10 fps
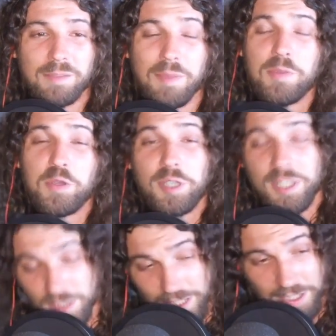Maybe you
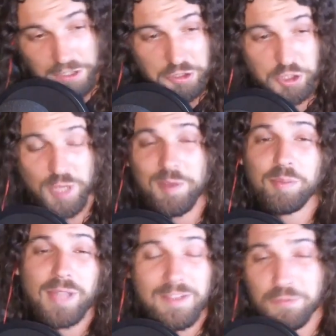could on like a streaming
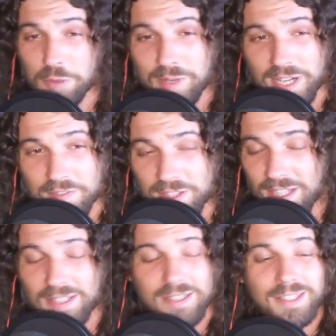platform, but even
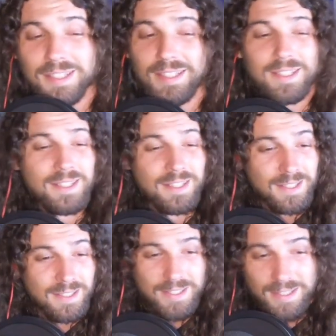then.
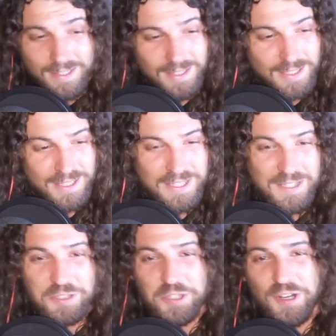
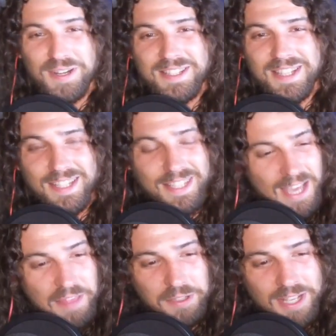Oh, Drawn
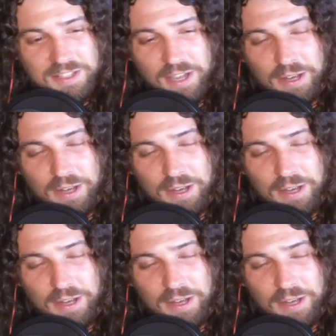Together. Let's go.